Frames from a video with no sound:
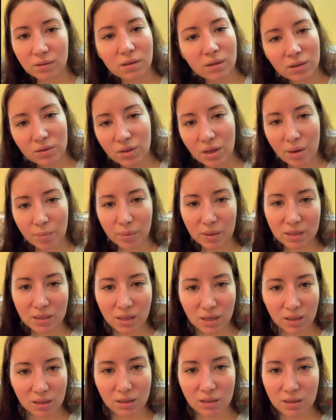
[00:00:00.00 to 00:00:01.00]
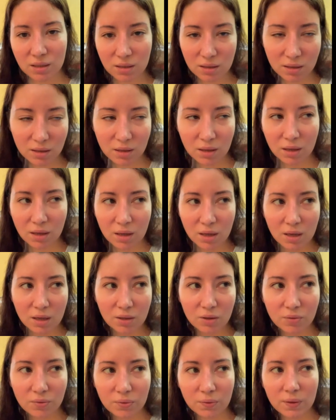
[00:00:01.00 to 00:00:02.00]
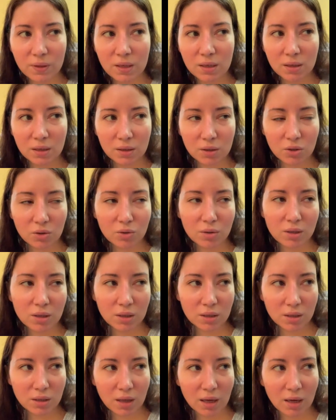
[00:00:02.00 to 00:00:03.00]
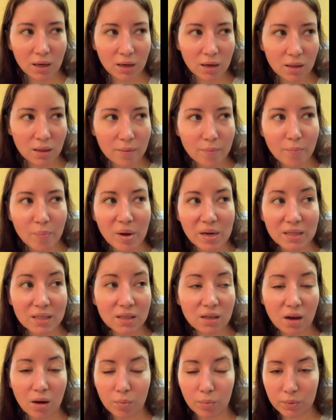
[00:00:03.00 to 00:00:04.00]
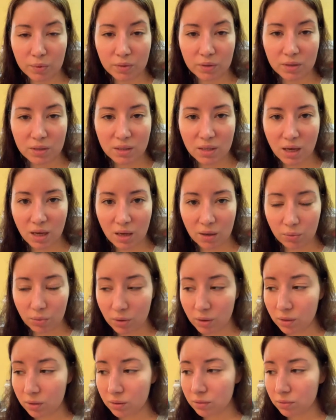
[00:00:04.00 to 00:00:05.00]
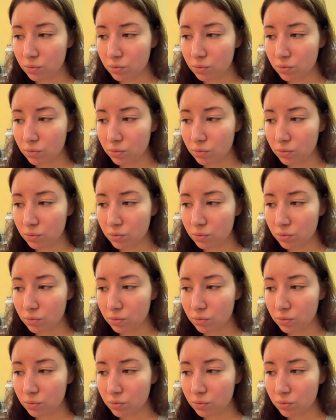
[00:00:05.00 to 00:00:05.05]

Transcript: if that makes sense. You hear like the best couples say, "Well,